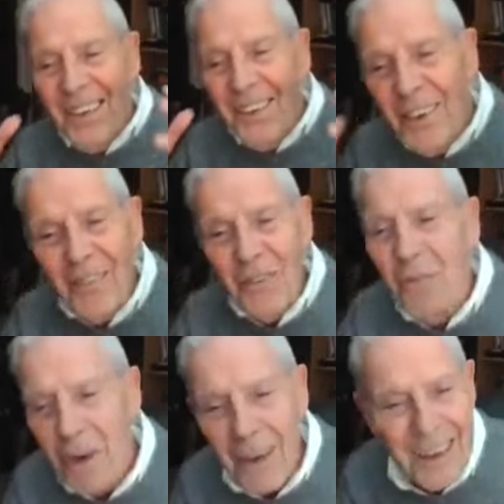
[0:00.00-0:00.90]
You don't
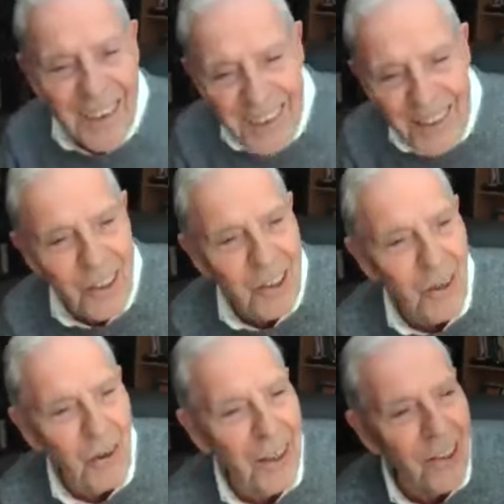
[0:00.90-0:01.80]
even want
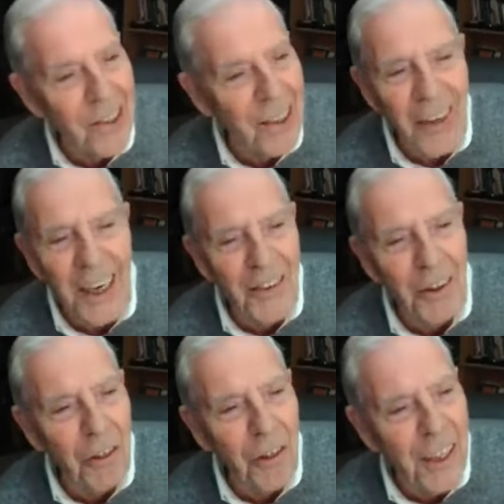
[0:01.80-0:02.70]
choice. You don't
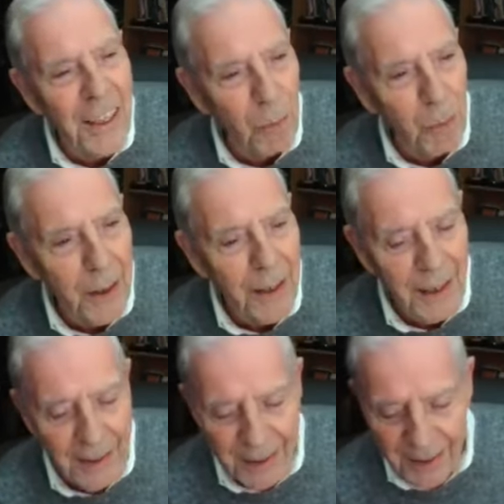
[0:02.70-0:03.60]
even think upon
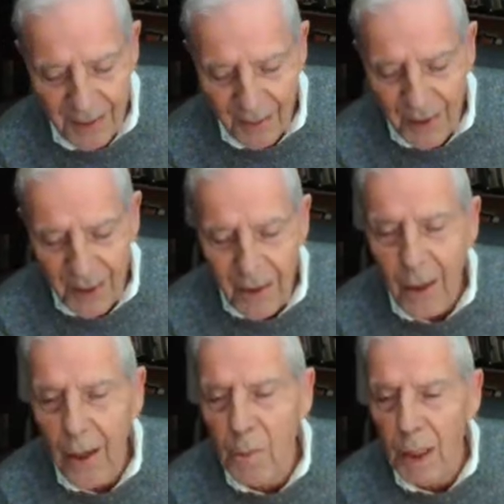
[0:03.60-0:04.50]
it.
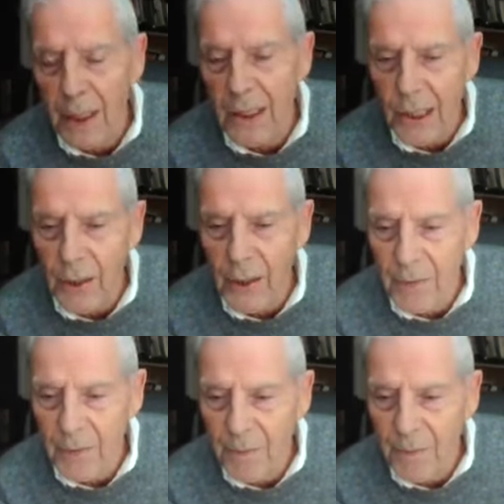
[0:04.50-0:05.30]
God bless you.